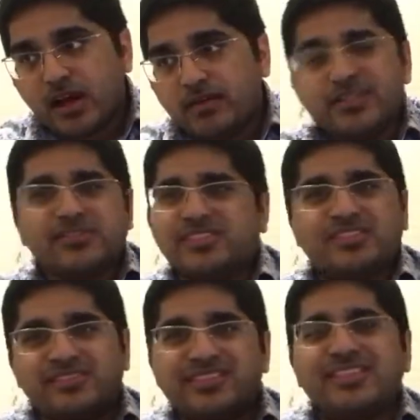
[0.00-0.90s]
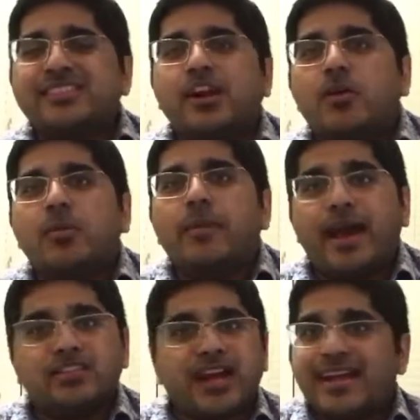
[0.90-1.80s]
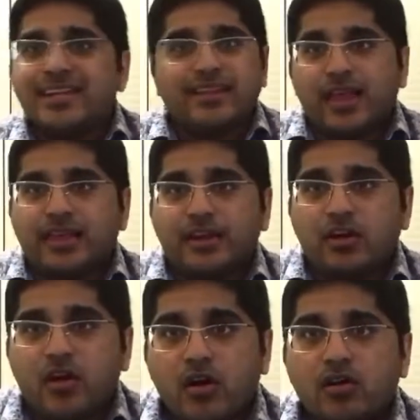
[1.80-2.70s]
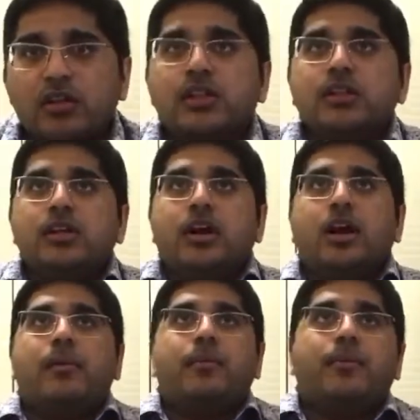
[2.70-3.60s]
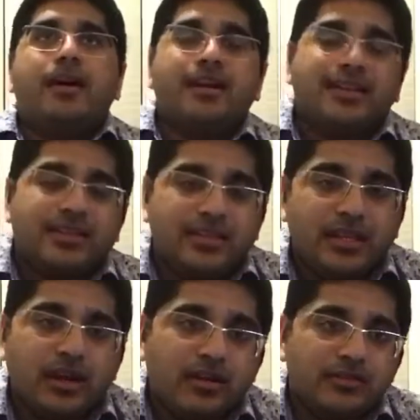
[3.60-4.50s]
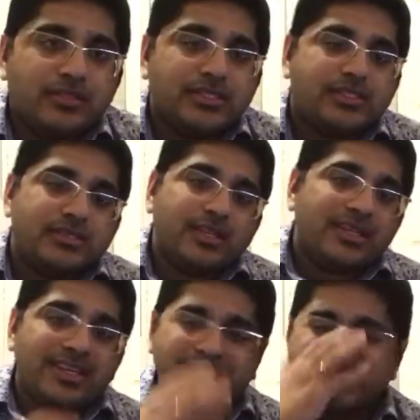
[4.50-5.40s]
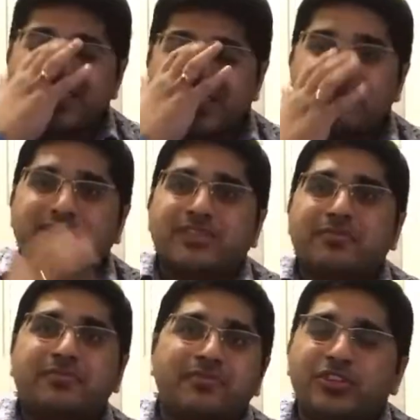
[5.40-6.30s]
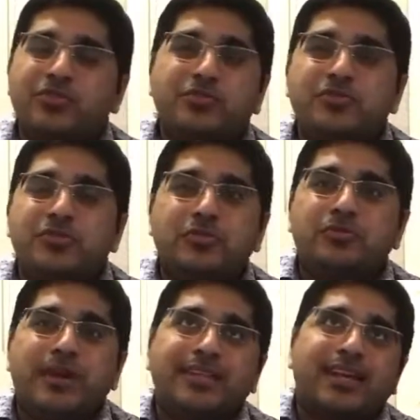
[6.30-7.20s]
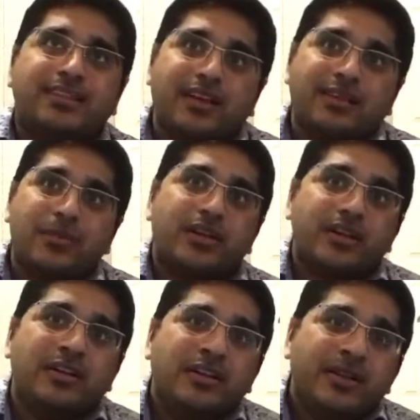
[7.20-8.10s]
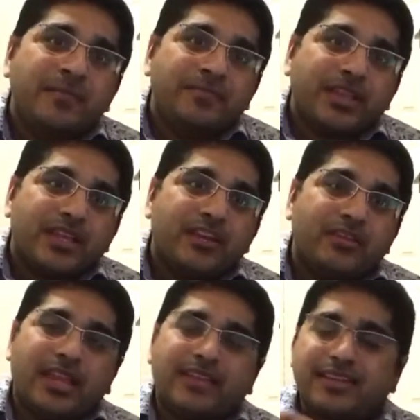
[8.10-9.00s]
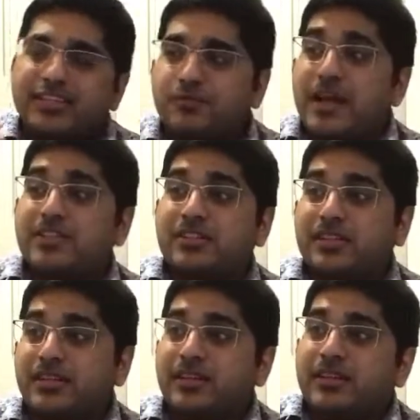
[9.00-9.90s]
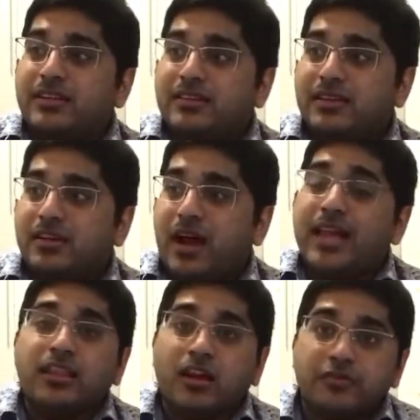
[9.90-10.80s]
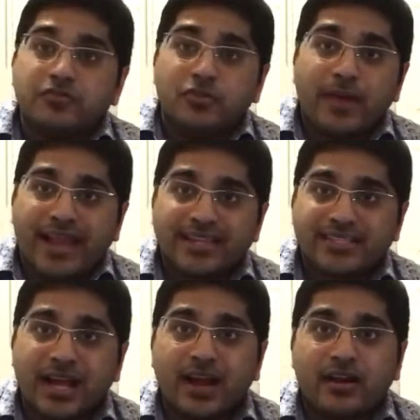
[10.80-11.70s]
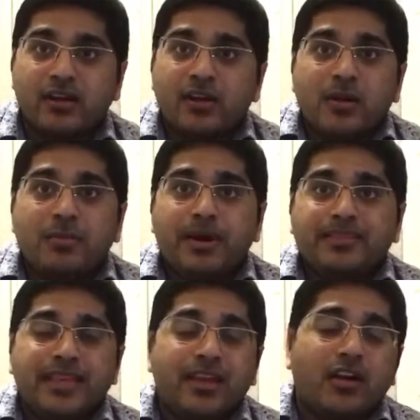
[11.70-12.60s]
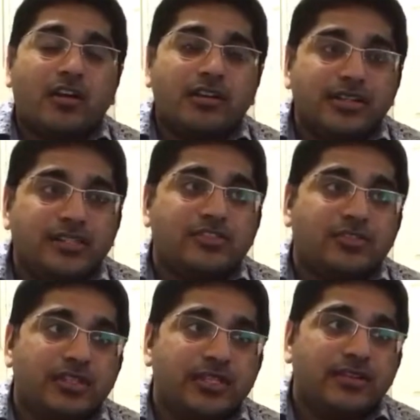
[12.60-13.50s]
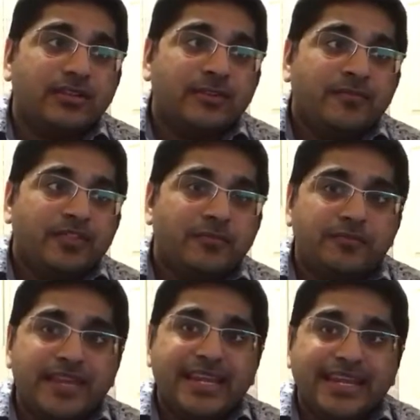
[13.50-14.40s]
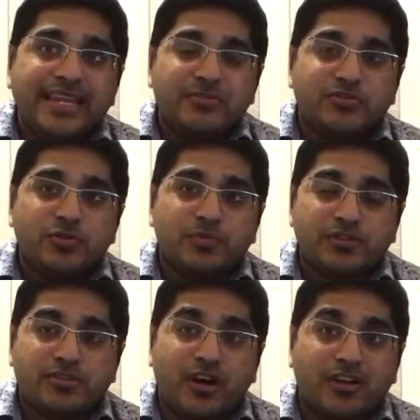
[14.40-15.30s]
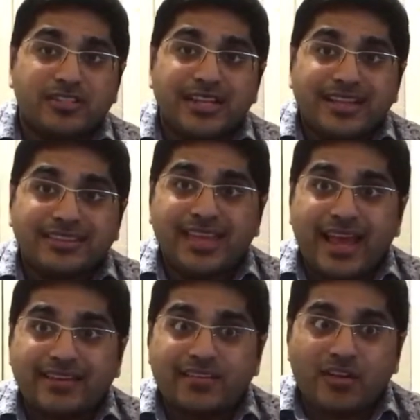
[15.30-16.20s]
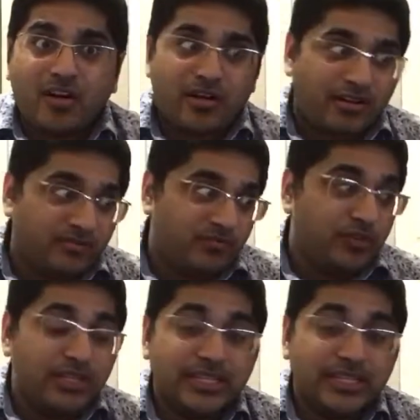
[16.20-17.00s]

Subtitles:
This is a terrible match. I didn't like it at all. It just was a huge mess. I thought they were gonna, especially, I love Drew McIntyre, but they are literally feeding him superstars that really